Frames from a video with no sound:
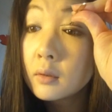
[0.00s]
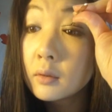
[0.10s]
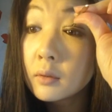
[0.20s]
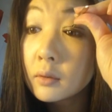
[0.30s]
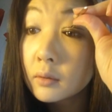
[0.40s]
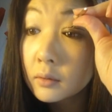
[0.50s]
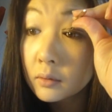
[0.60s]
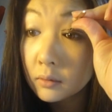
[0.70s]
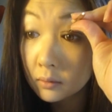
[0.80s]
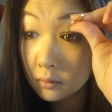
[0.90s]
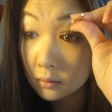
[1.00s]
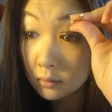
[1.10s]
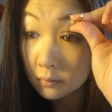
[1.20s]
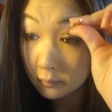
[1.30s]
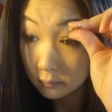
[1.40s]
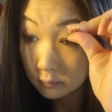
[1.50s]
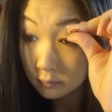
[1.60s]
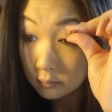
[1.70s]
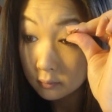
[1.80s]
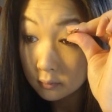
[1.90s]

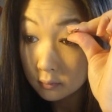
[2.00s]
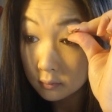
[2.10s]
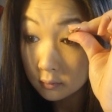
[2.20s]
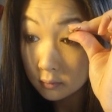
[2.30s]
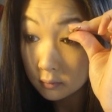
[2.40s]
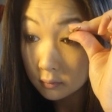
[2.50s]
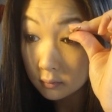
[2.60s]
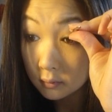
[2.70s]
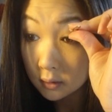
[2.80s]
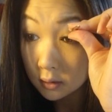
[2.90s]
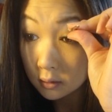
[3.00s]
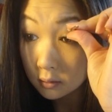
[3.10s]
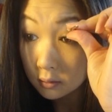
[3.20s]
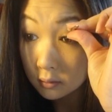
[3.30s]
Nobody speaks.